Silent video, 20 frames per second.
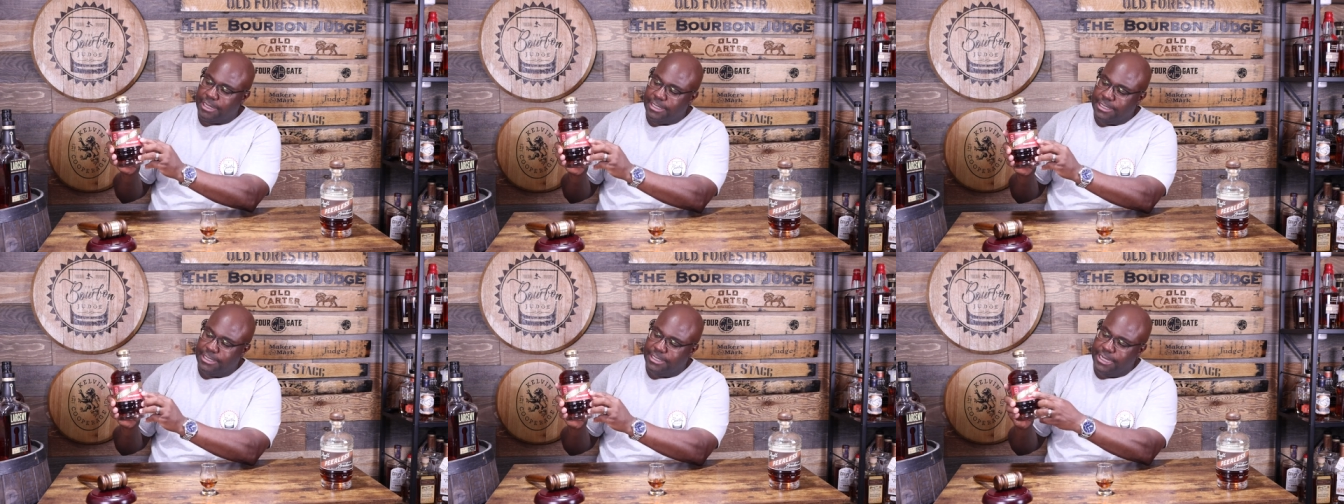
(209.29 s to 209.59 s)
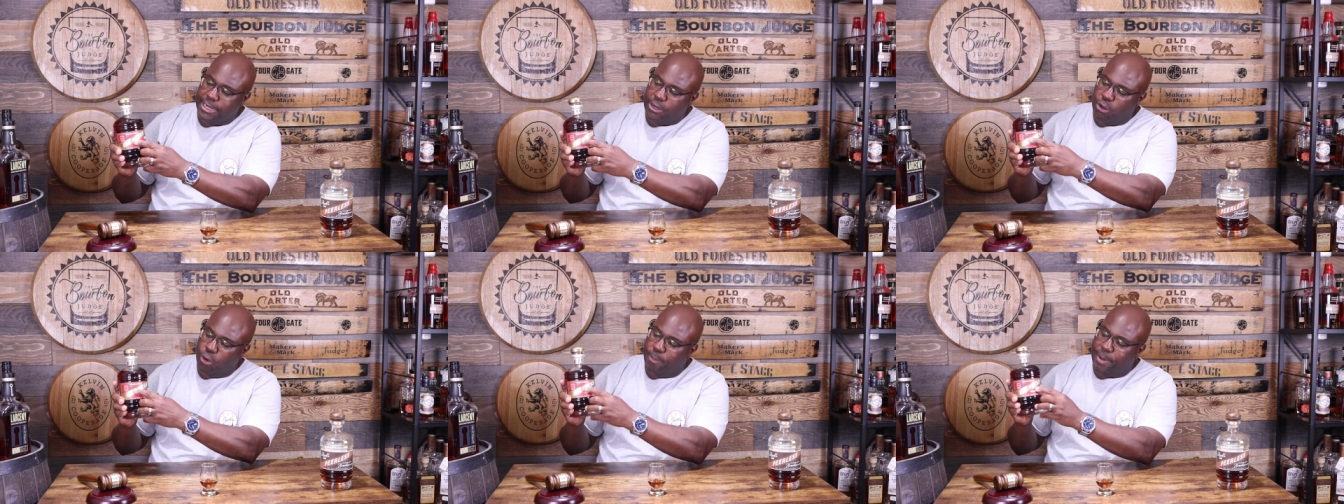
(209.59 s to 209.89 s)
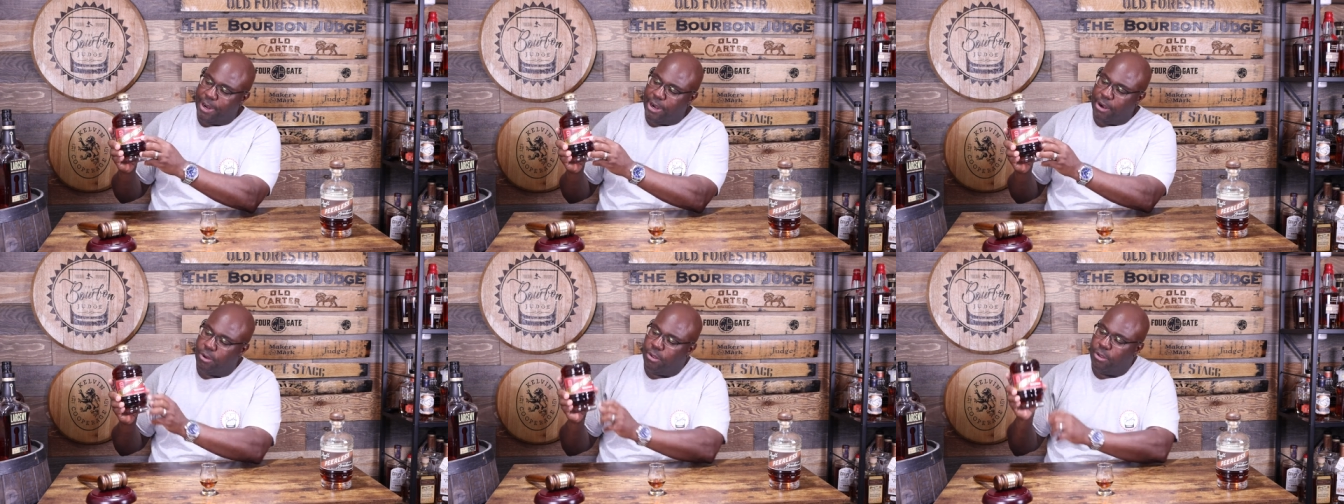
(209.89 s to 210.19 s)
single
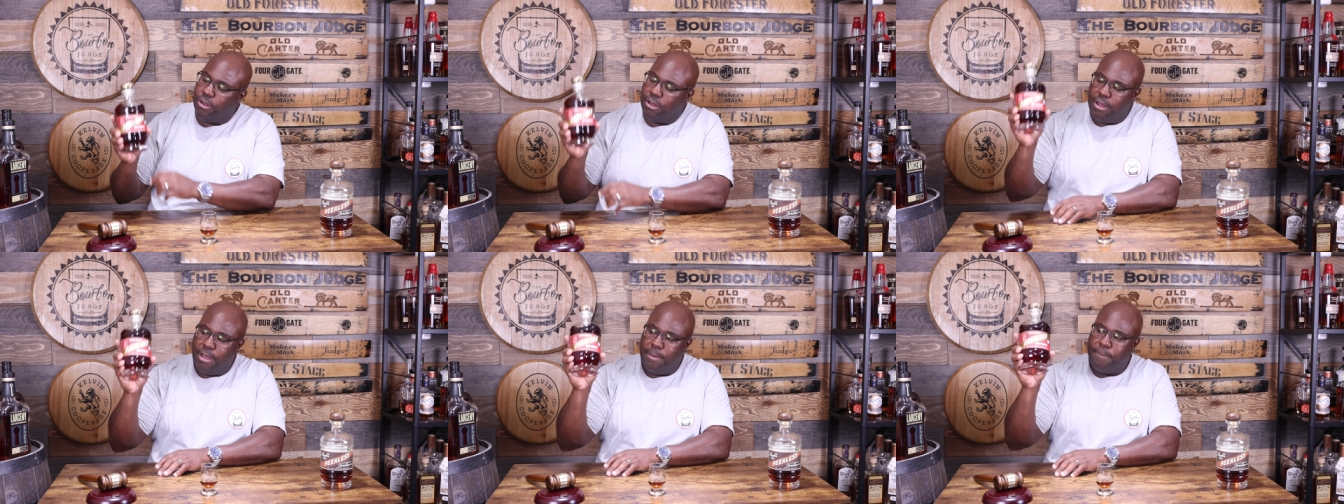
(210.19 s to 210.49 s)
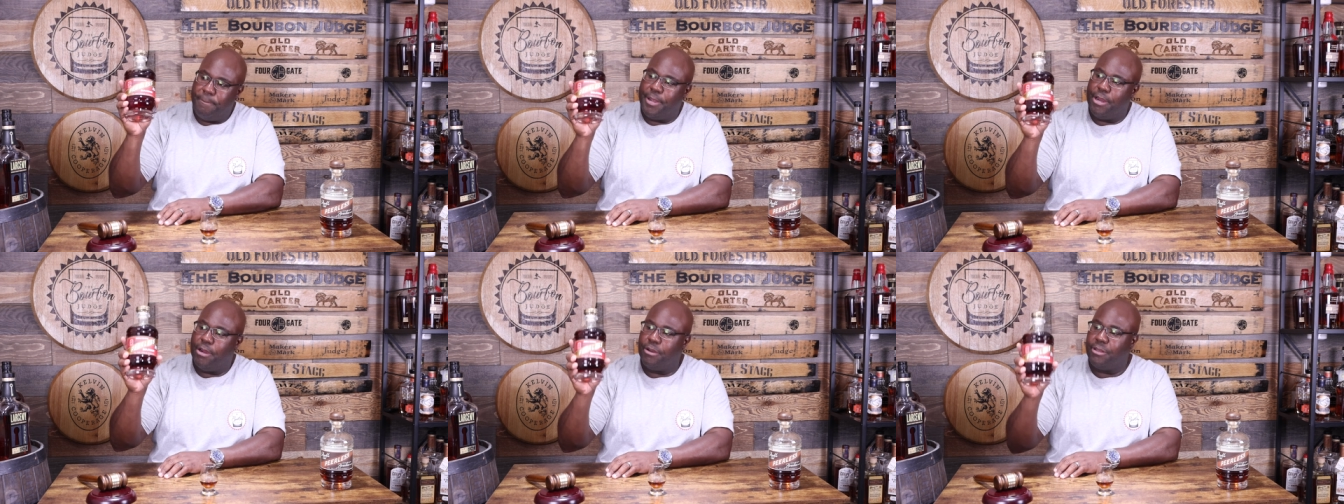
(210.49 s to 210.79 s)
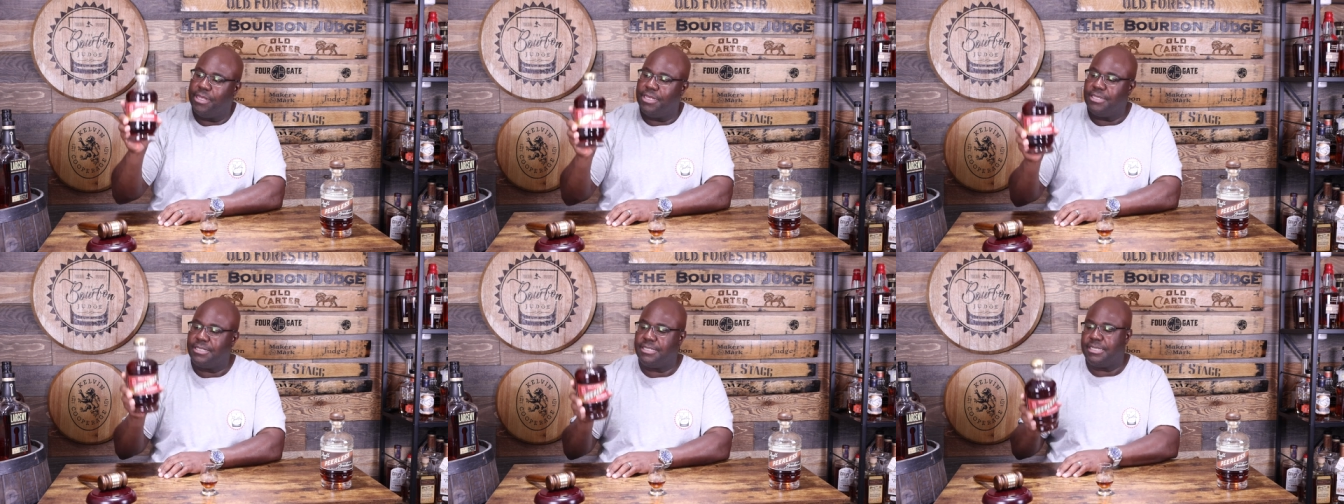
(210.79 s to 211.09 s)
barrel,
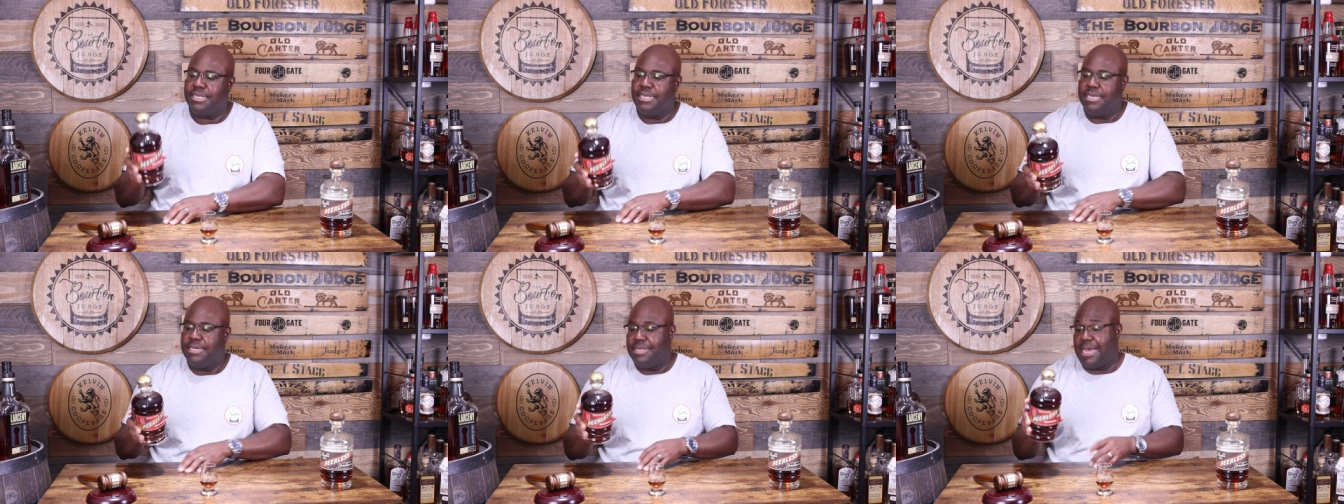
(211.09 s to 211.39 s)
peerless.